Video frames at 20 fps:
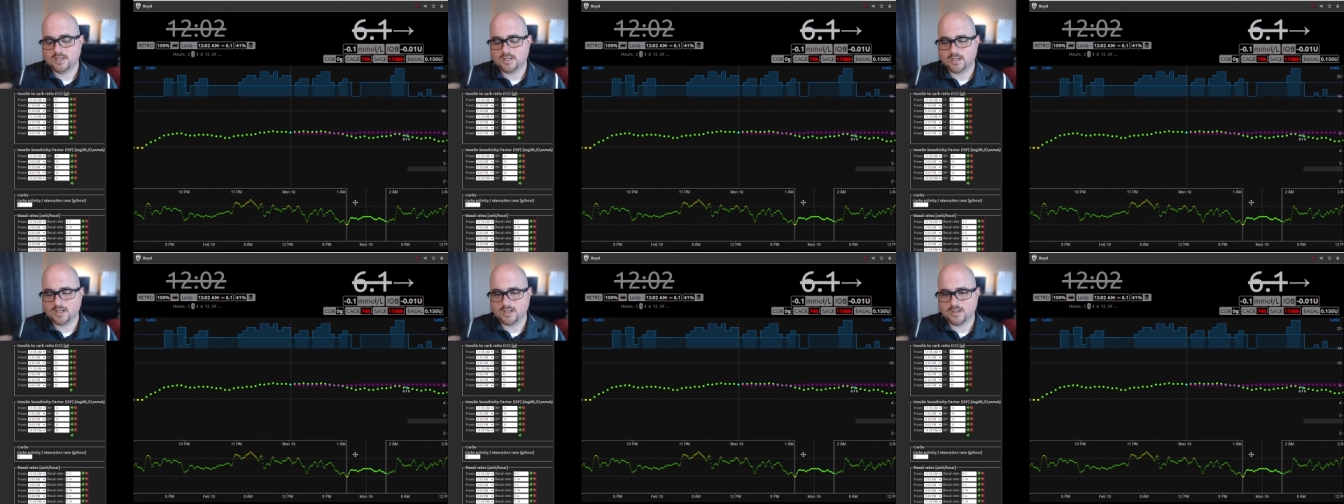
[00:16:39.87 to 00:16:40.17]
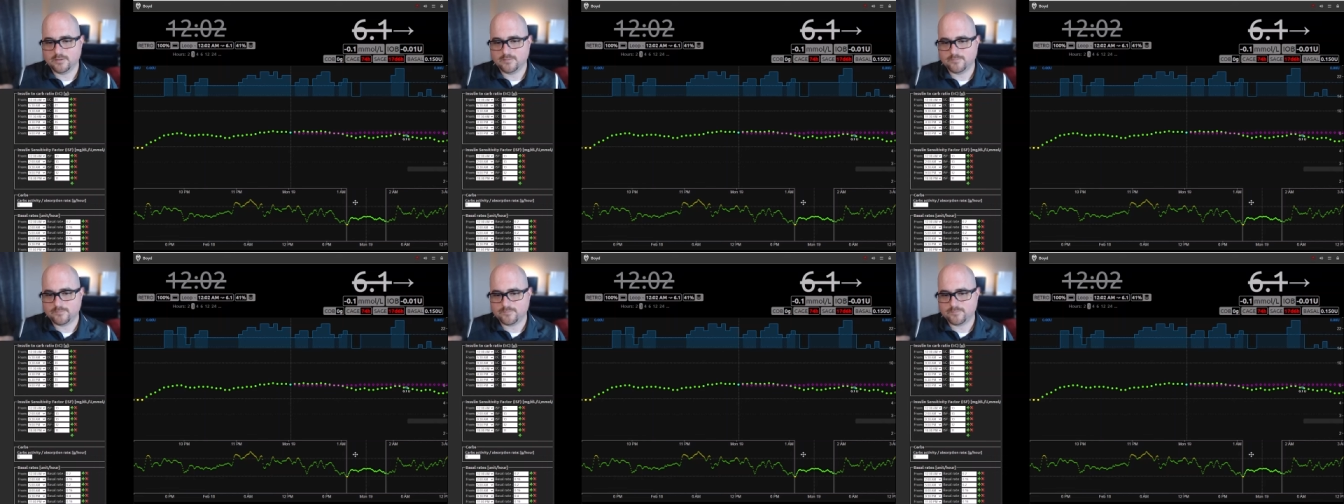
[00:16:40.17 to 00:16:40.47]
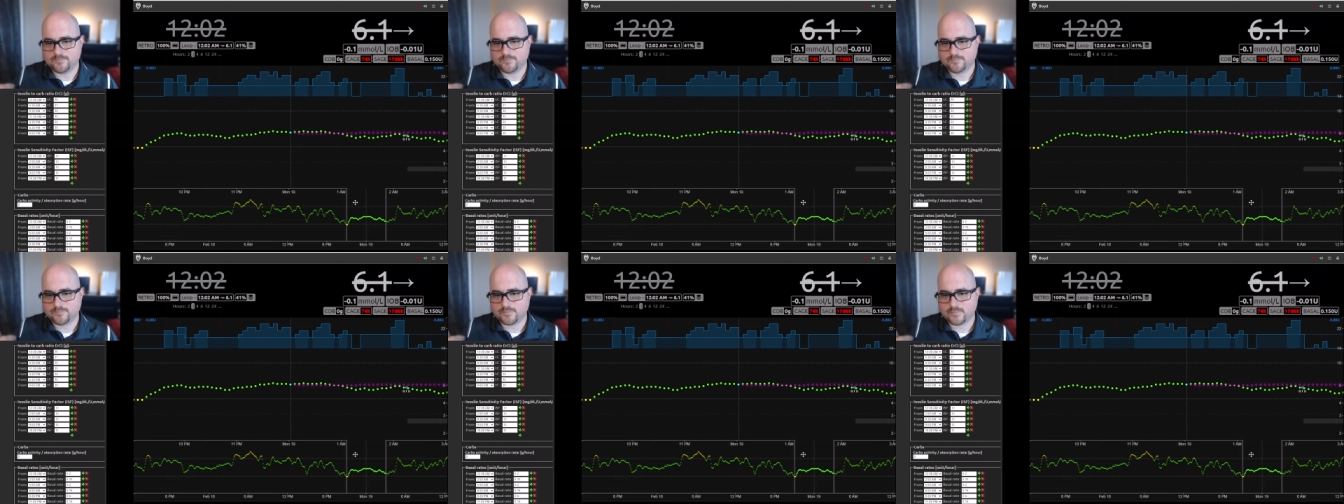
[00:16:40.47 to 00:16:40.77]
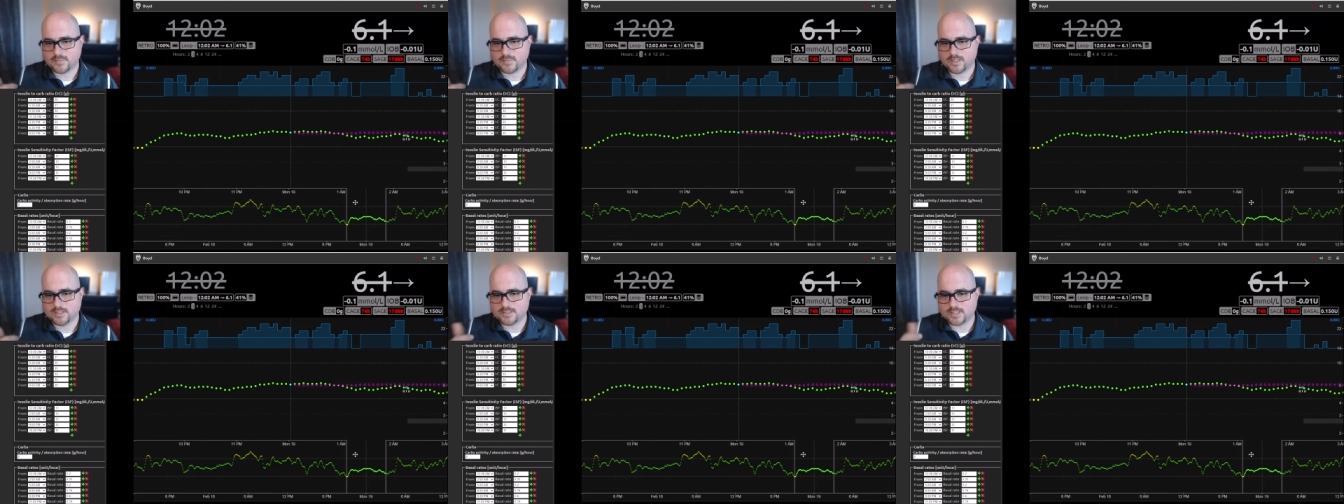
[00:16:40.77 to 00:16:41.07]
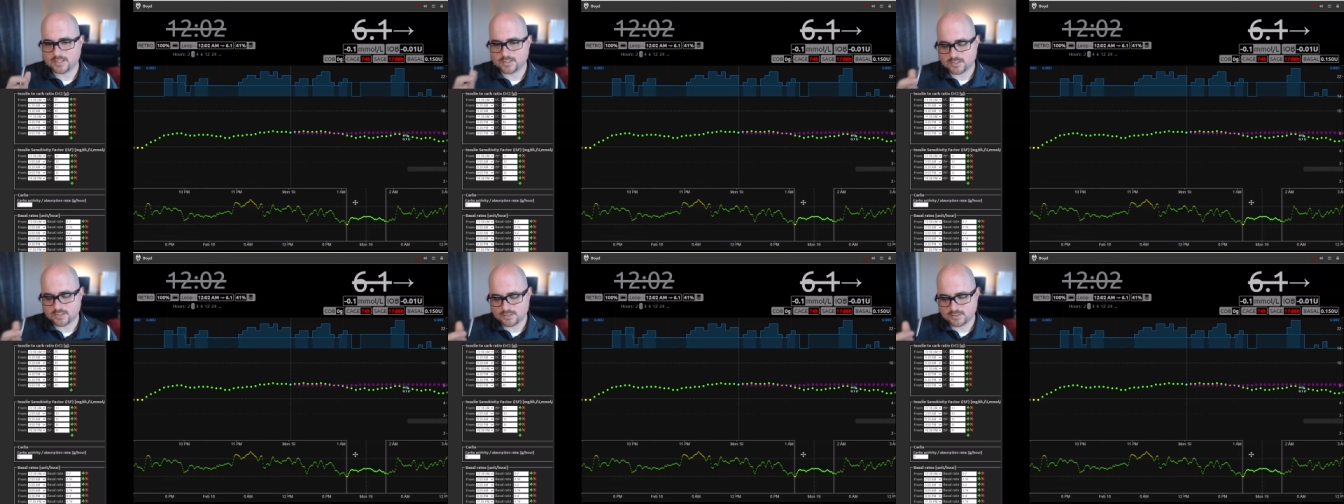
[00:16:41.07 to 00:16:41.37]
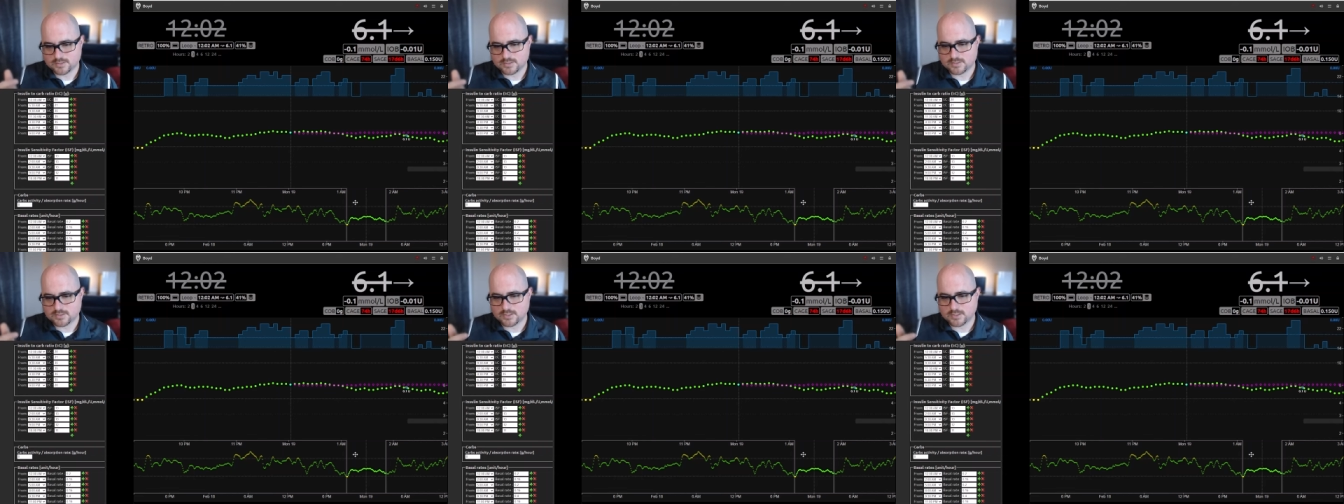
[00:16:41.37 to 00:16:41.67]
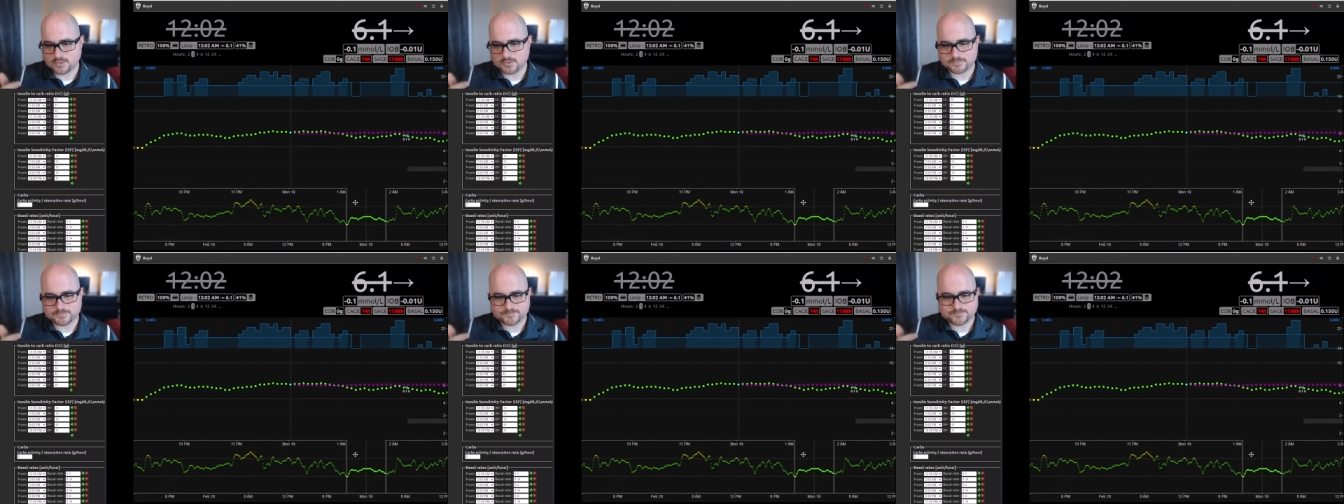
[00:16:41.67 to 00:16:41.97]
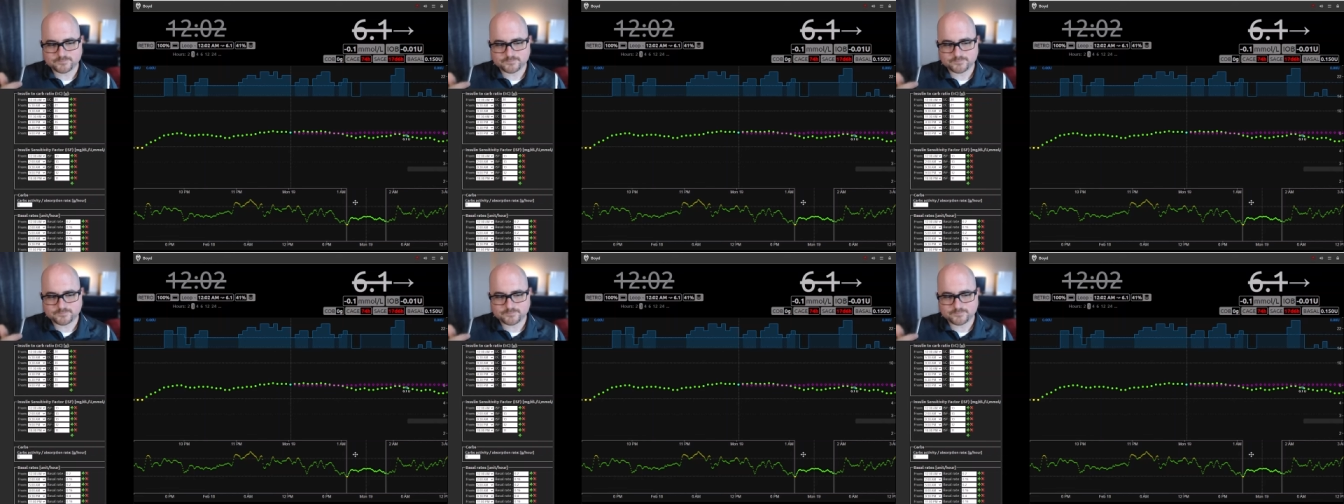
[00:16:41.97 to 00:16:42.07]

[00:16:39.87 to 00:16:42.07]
um, sections. So